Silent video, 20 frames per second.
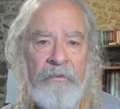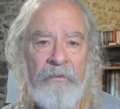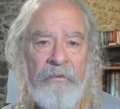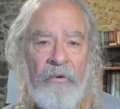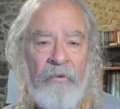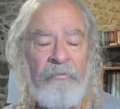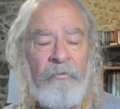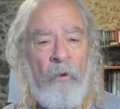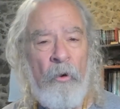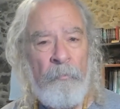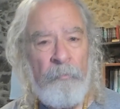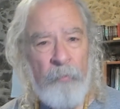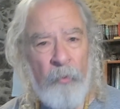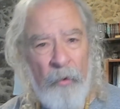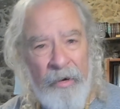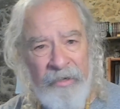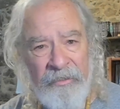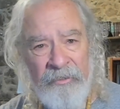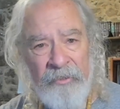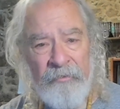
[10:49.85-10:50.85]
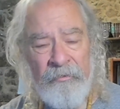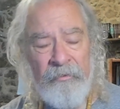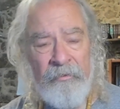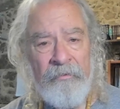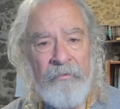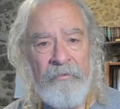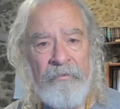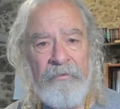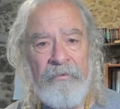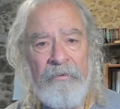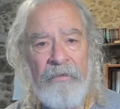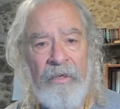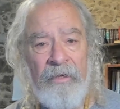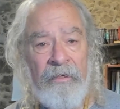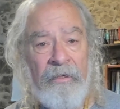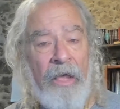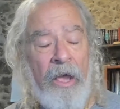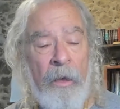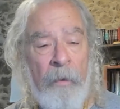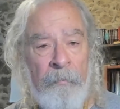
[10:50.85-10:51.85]
of oppression
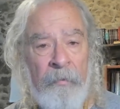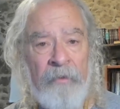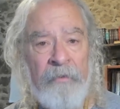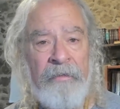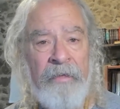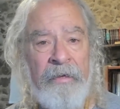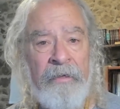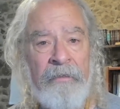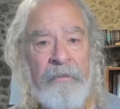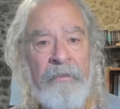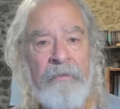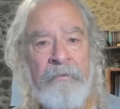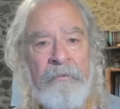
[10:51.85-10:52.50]
and apartheid.